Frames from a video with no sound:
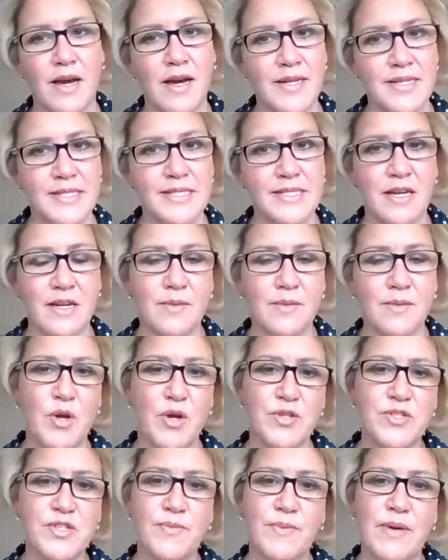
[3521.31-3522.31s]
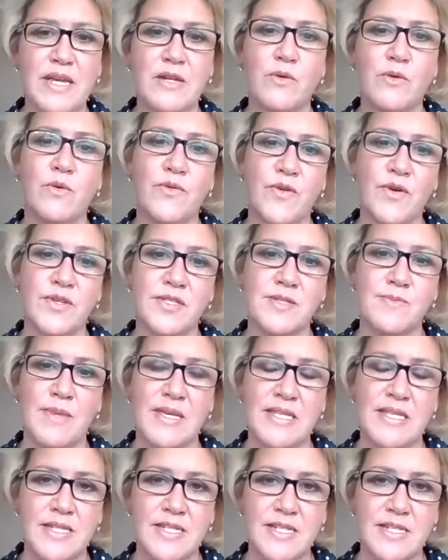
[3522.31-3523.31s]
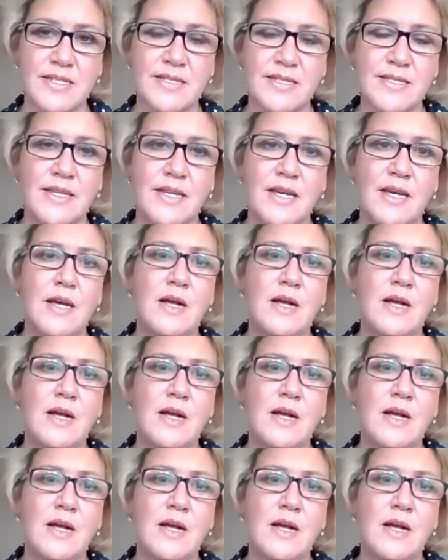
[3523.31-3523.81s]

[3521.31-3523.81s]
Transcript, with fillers: I decide i'm going to ignore those messages